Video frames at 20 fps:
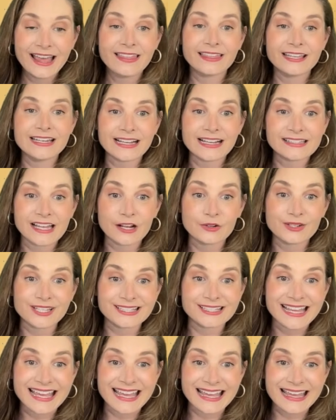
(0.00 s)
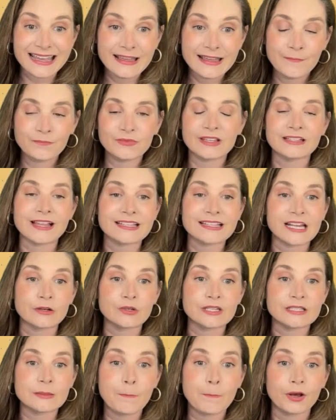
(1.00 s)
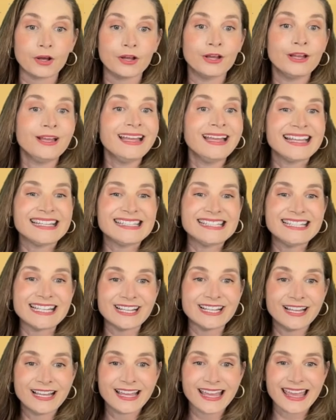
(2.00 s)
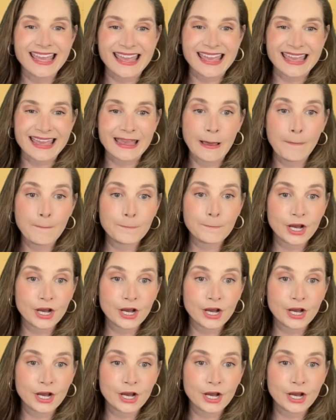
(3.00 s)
The next sound is I. The last sound is p. D, I.